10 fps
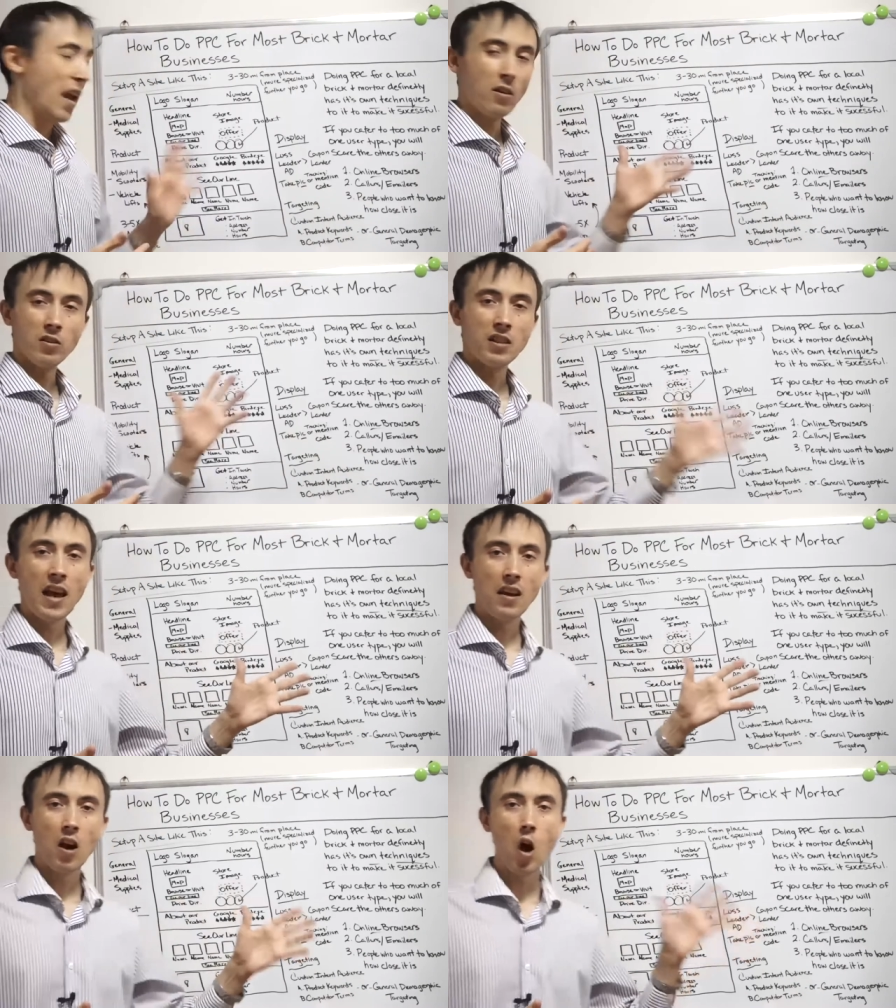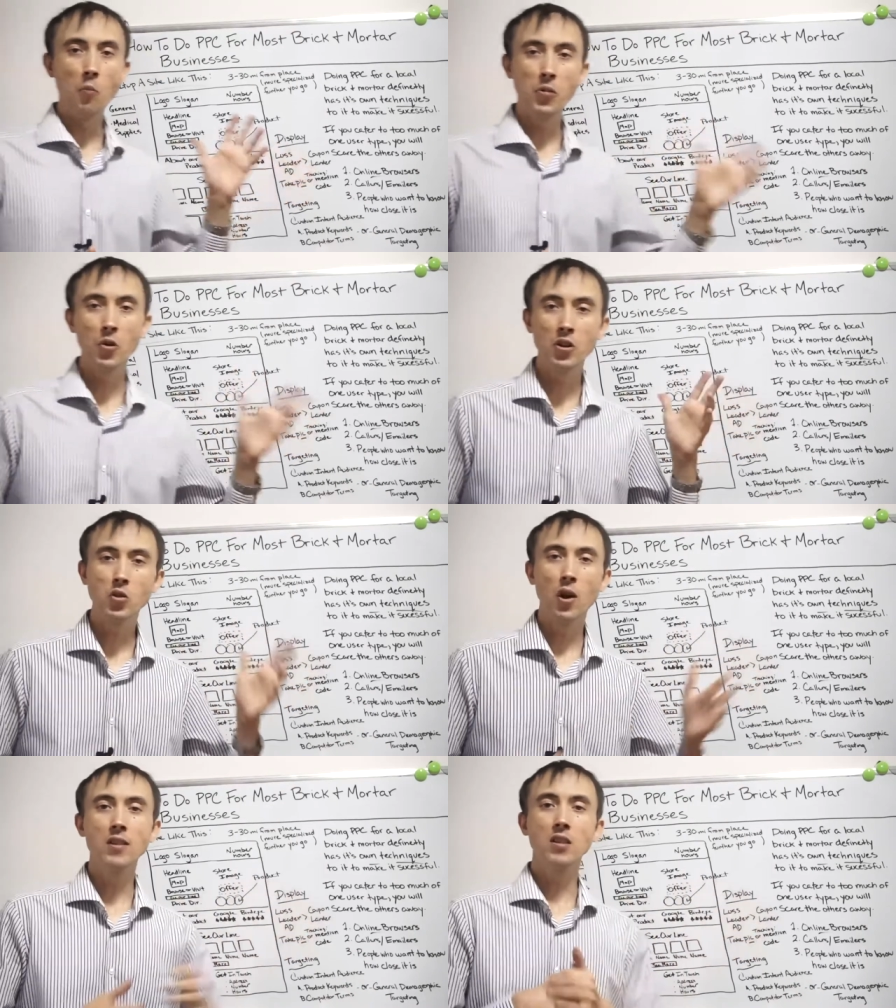That all said, hope you
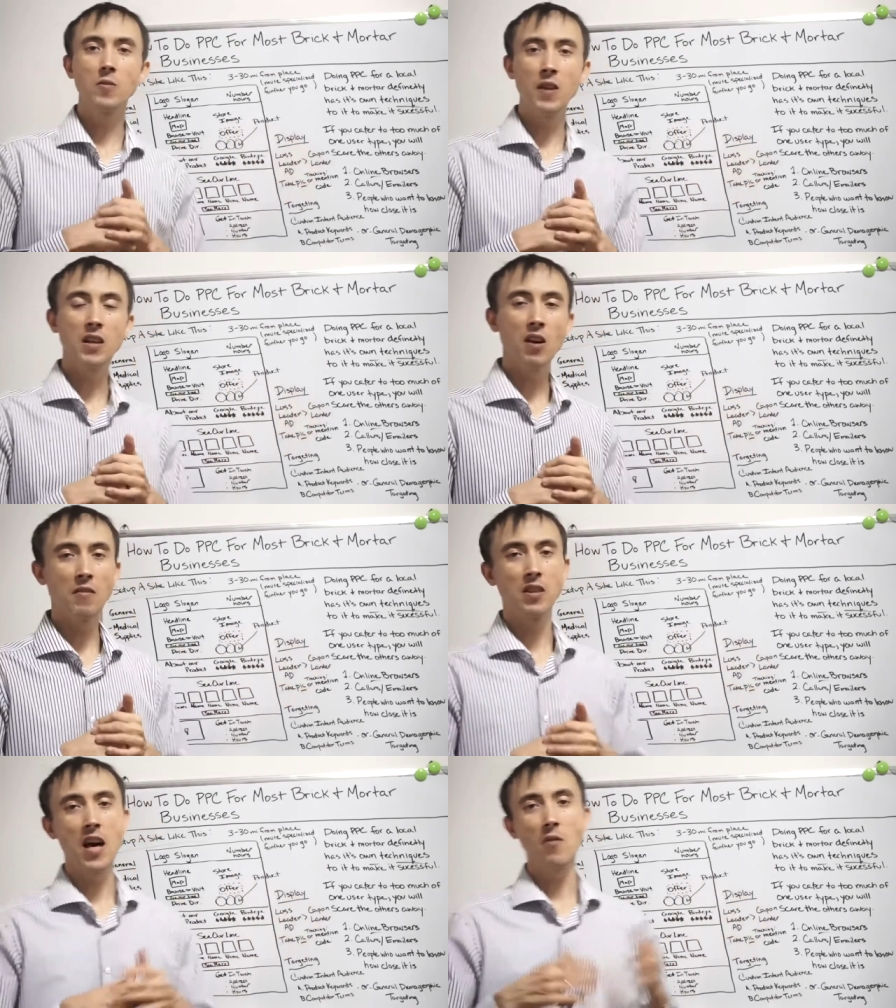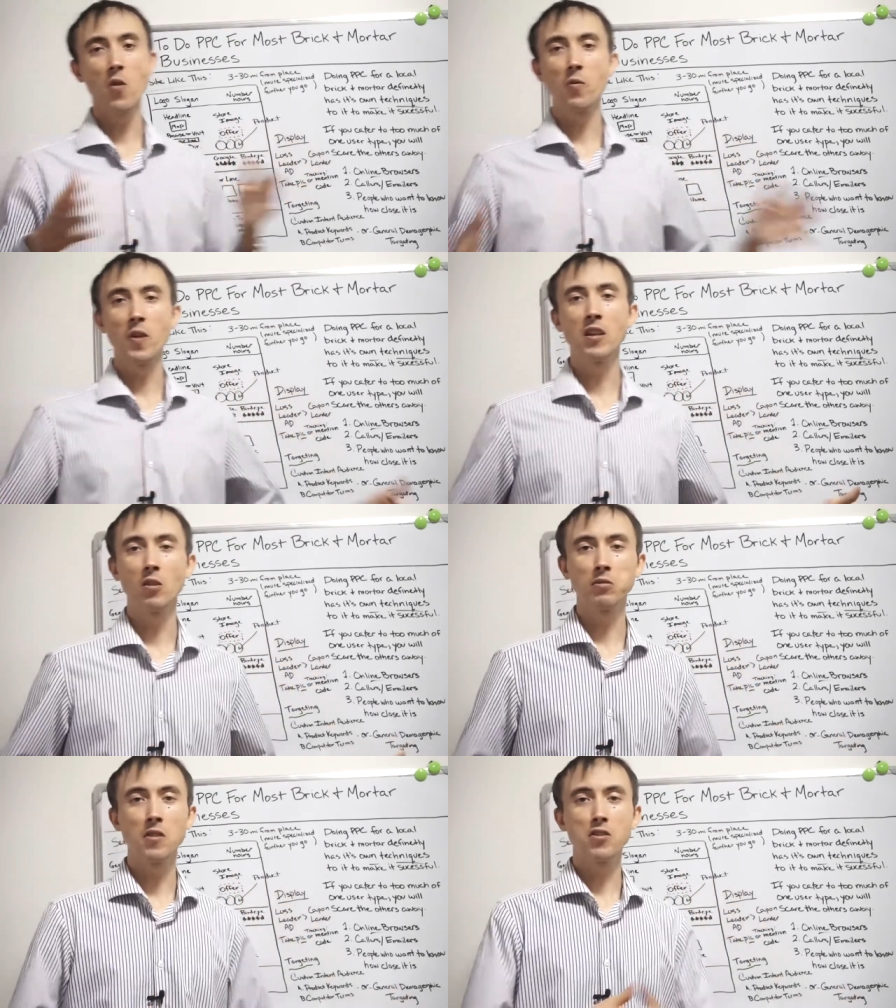enjoyed this video. I have a lot of other
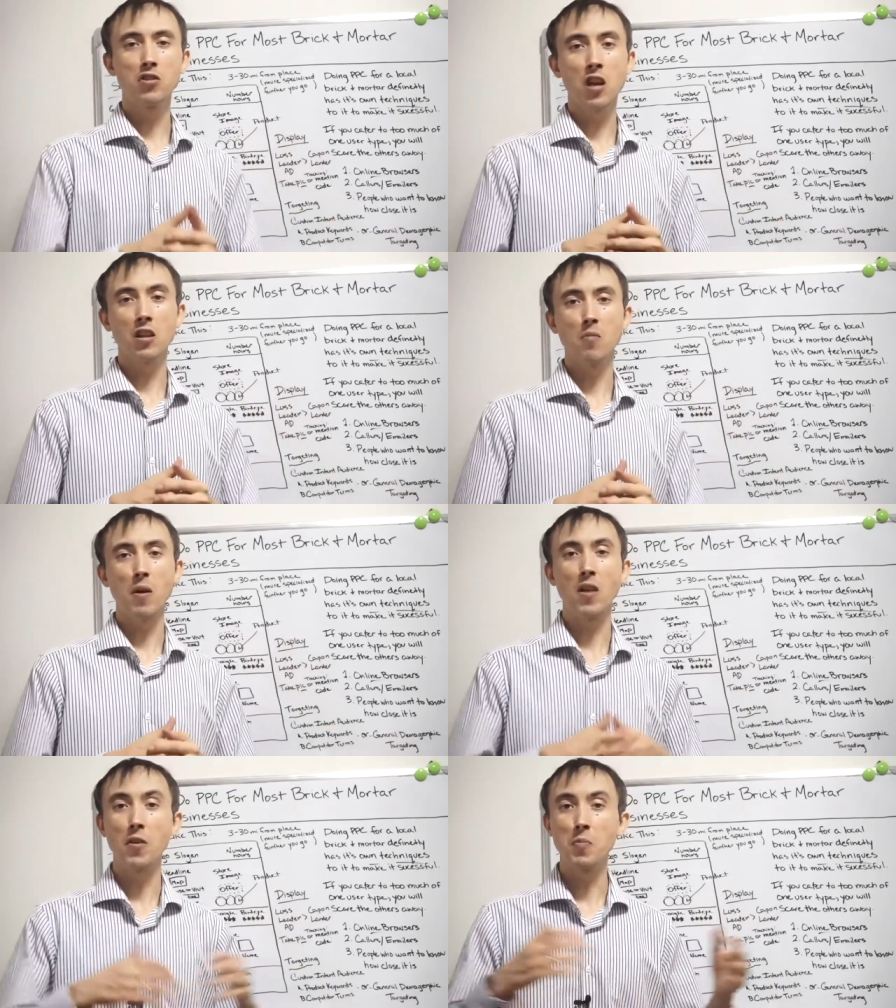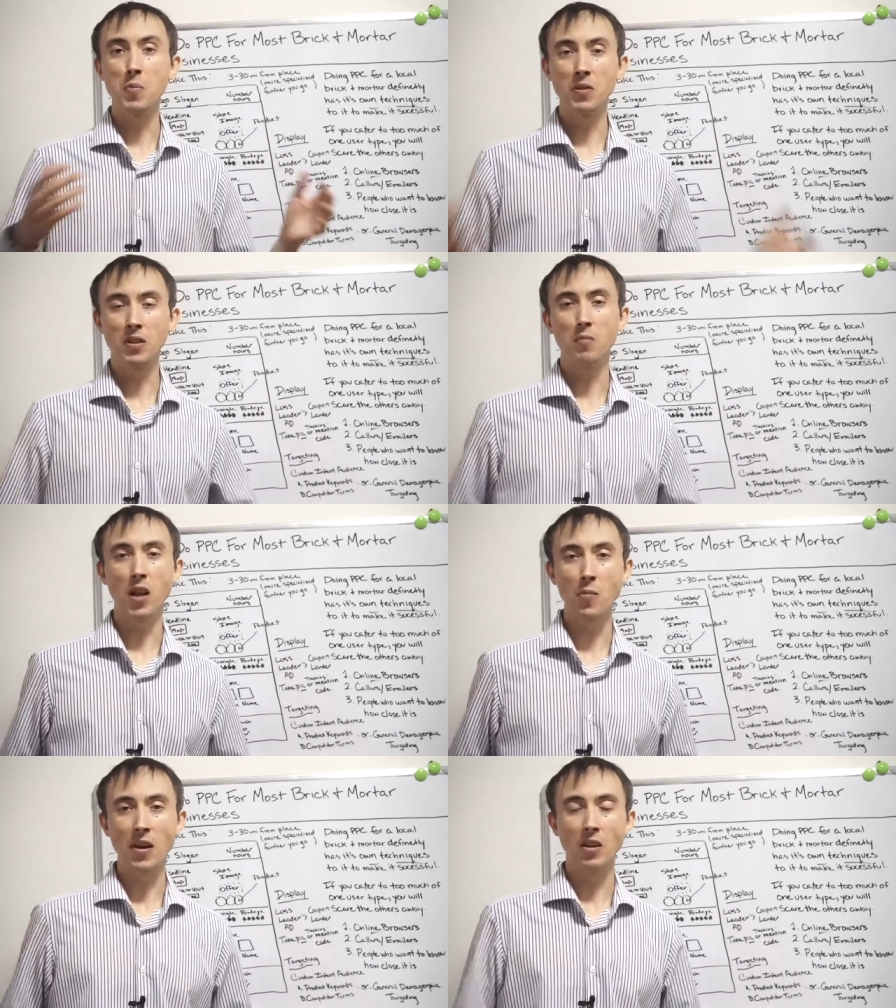videos on this channel about other PPC
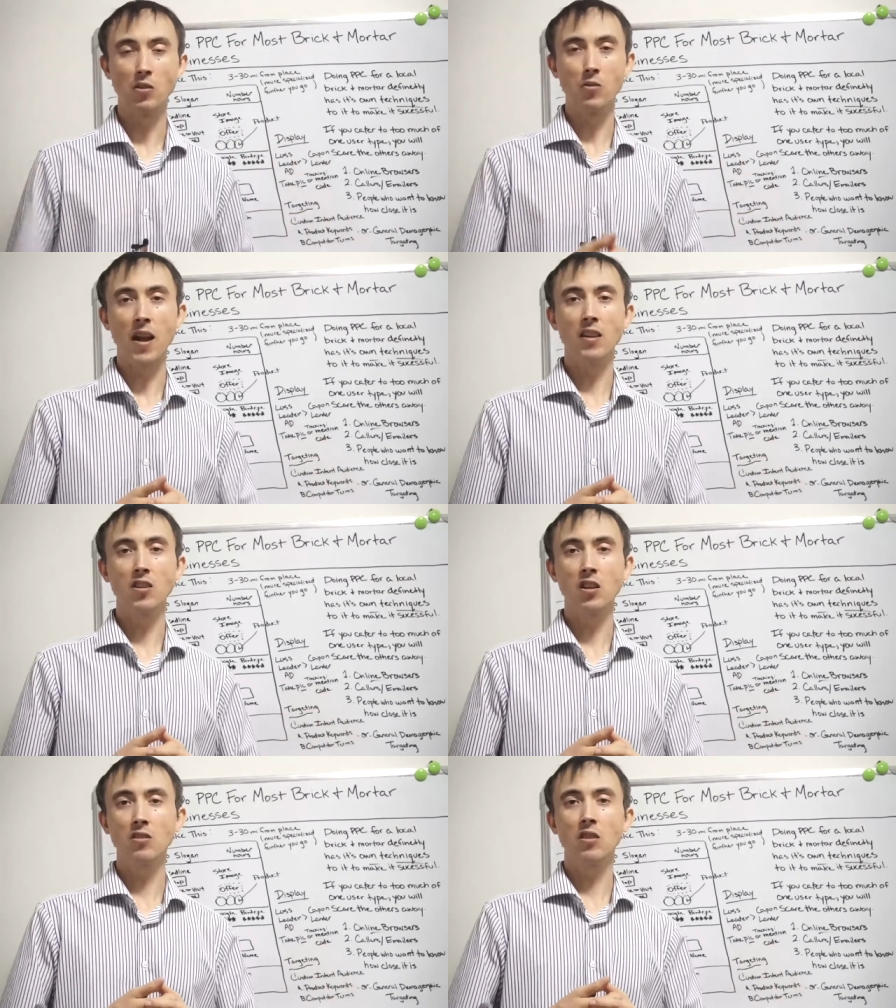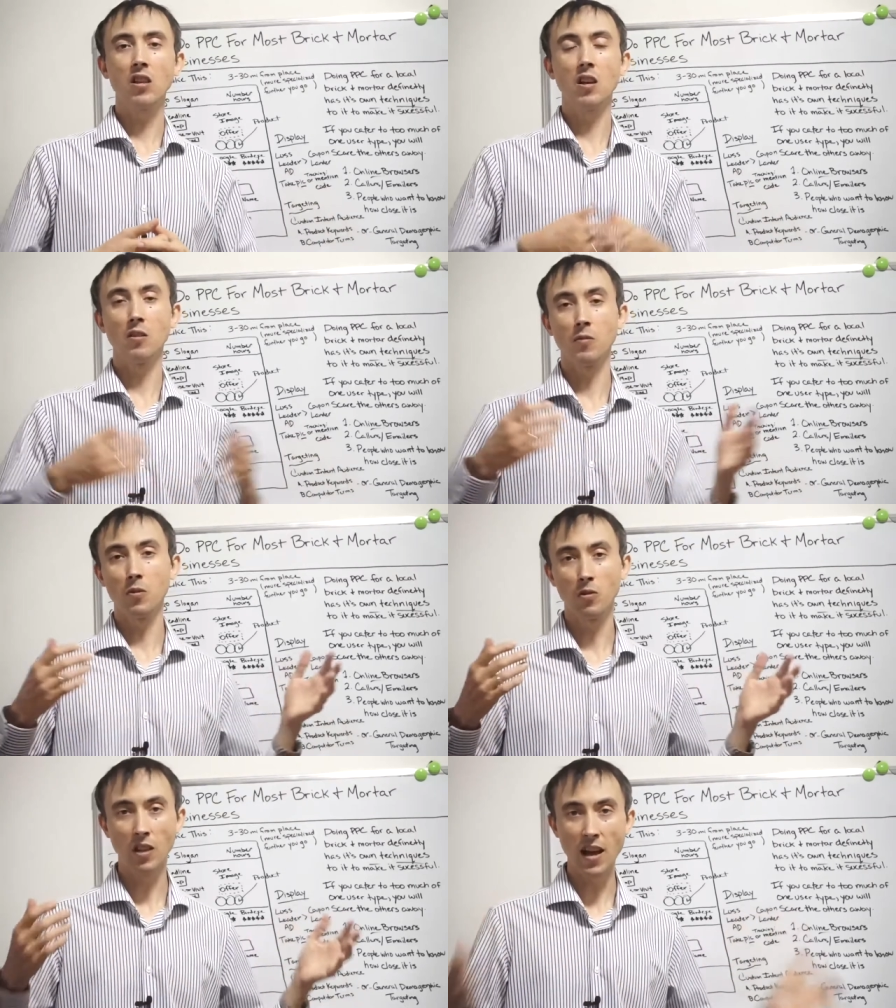money-making strategies.
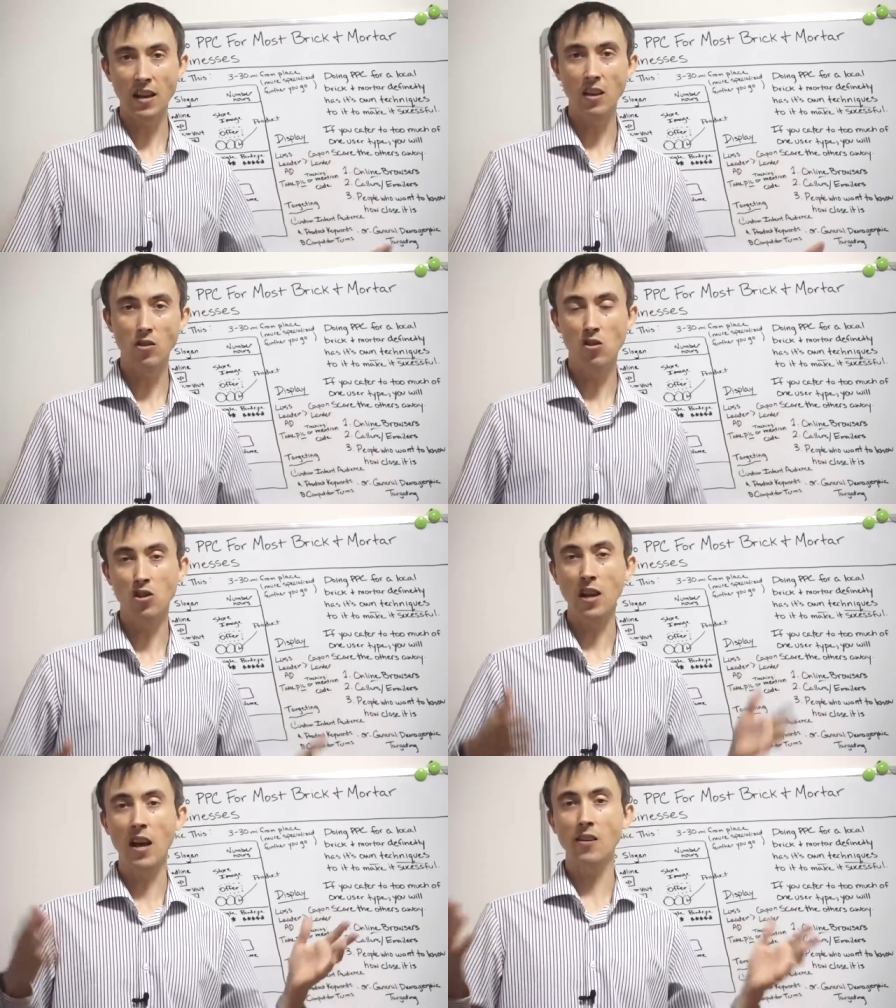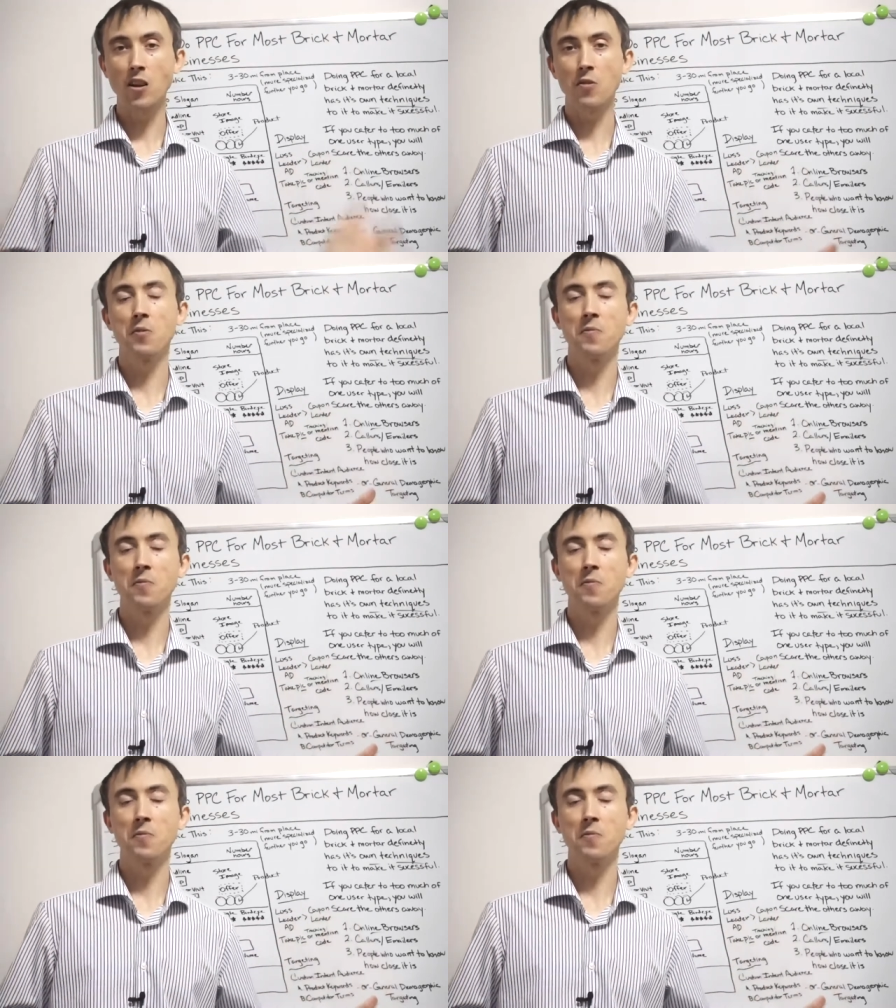If you like it, you should check out